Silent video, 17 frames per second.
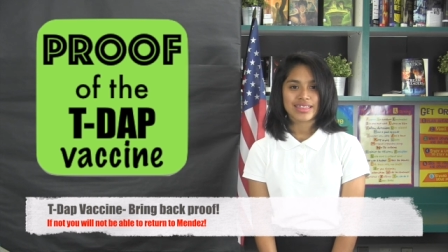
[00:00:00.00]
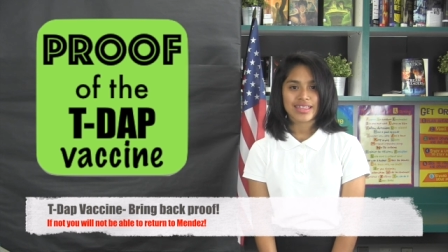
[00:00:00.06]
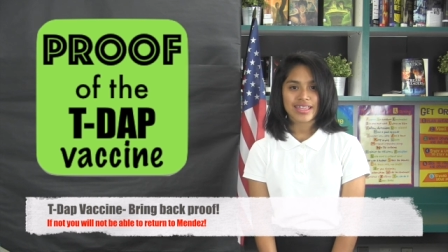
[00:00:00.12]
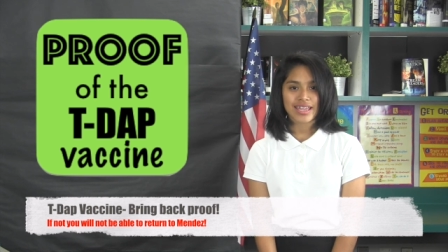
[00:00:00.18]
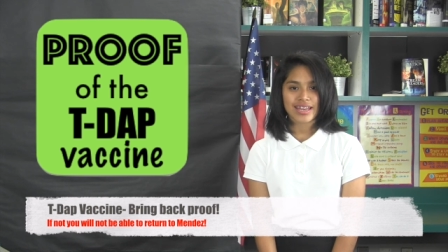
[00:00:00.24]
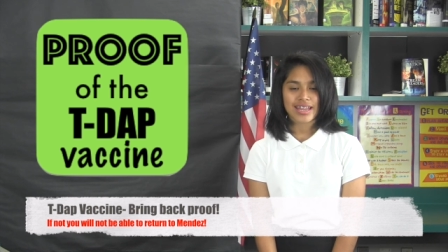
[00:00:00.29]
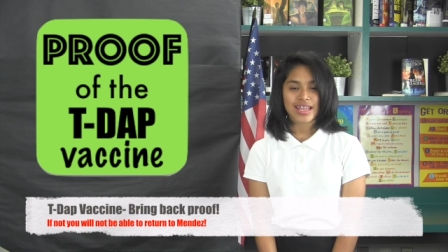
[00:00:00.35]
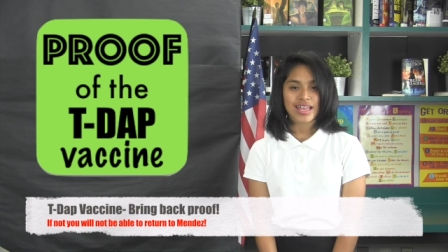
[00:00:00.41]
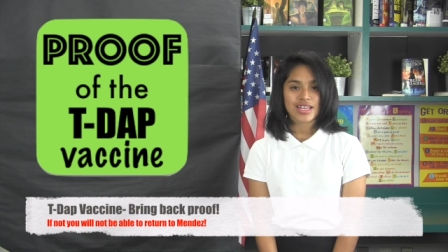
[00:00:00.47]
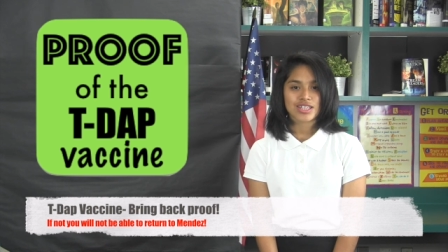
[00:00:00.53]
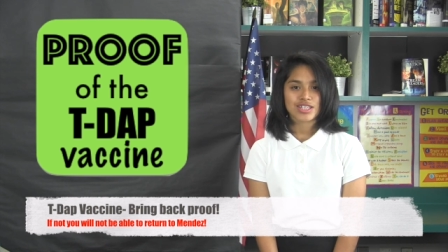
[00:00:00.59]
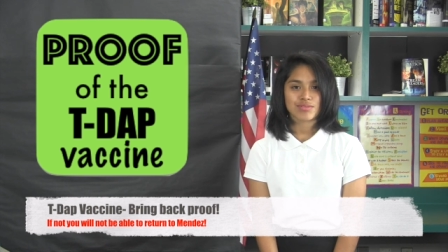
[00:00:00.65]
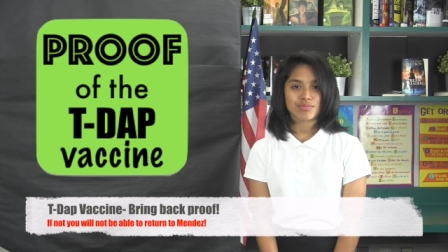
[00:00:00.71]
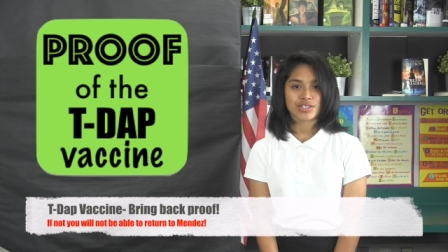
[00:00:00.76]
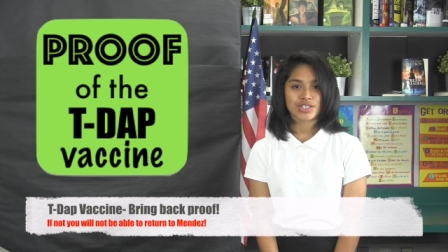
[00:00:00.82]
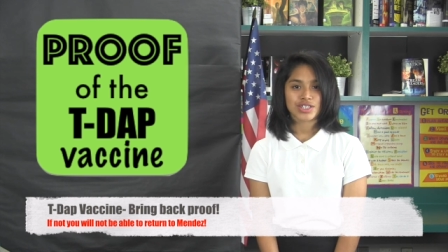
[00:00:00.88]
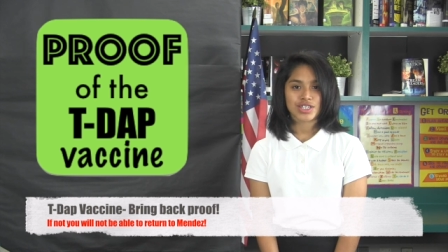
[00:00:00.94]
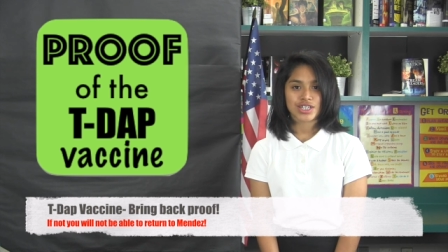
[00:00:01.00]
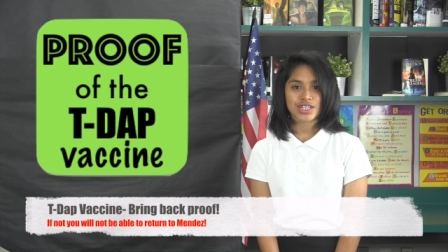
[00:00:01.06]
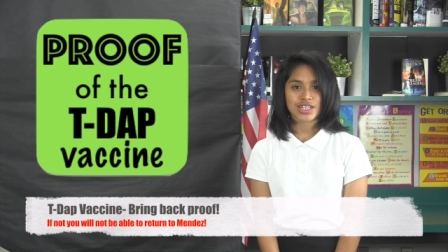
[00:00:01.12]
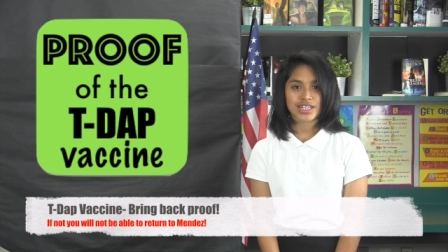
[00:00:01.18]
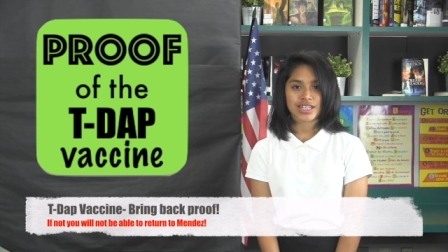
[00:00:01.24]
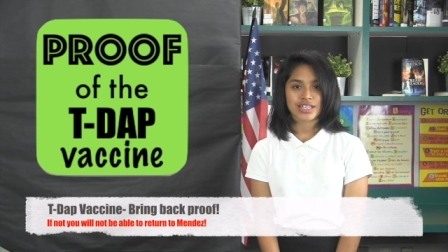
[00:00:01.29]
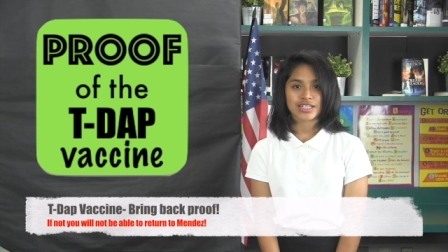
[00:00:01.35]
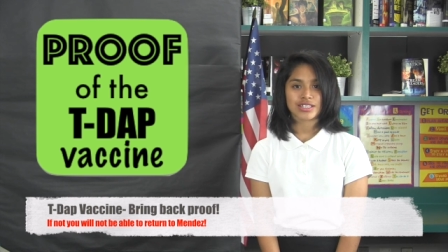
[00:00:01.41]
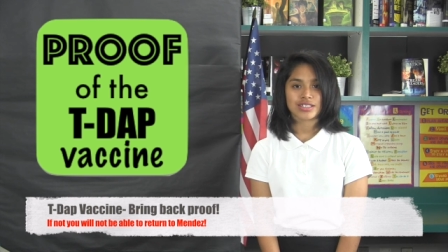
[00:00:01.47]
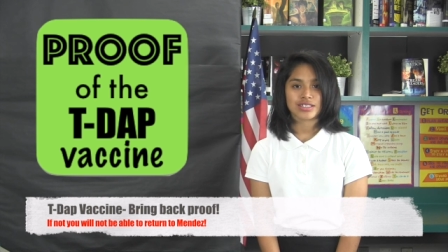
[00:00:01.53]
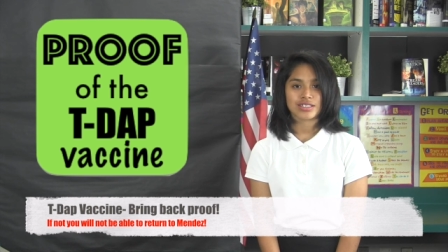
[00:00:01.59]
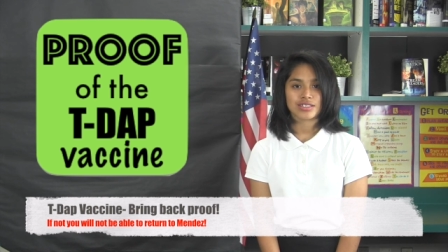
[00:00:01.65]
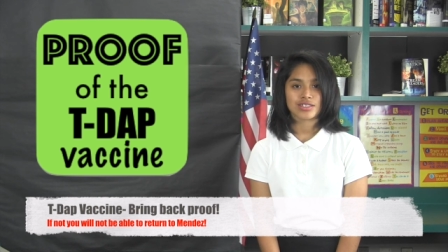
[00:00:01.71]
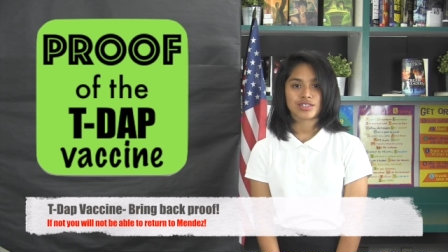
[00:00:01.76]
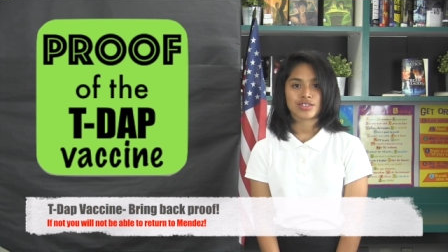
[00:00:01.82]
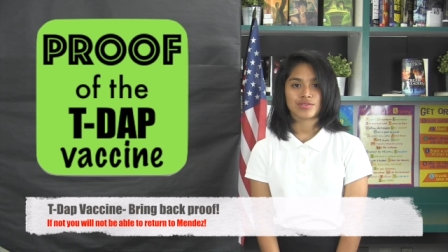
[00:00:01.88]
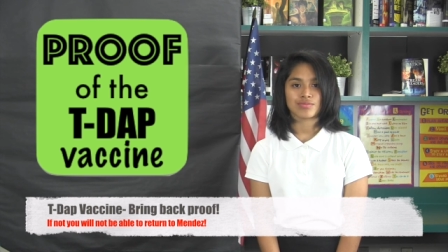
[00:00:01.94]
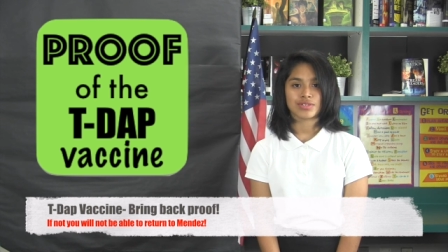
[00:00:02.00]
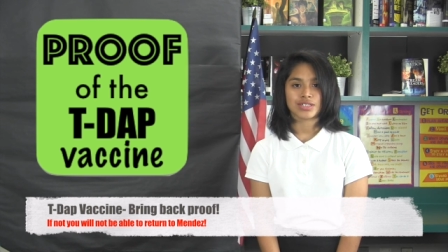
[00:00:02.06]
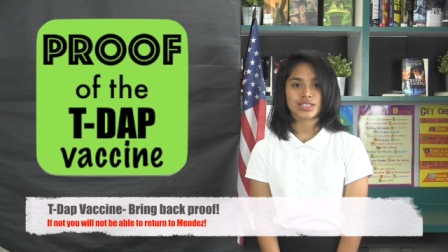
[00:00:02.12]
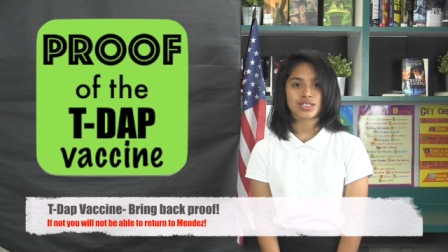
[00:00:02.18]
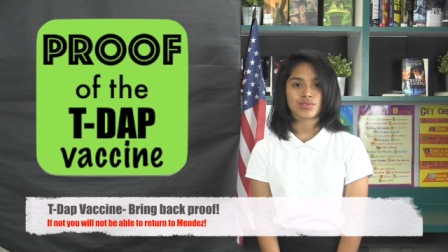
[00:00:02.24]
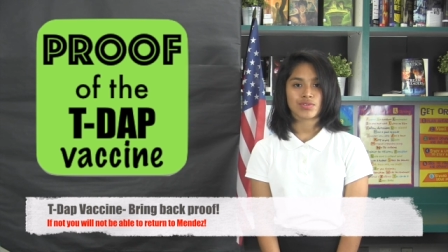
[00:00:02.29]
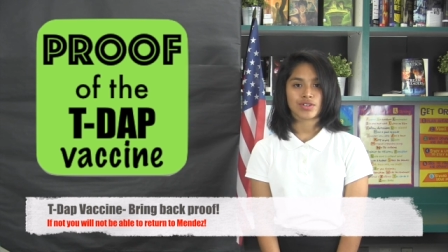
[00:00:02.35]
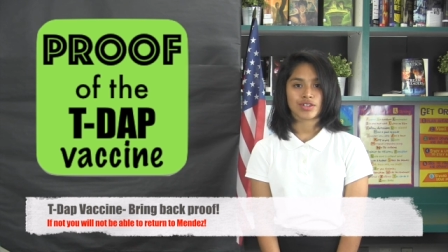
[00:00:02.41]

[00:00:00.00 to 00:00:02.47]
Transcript: Then, you must turn it in to Ms.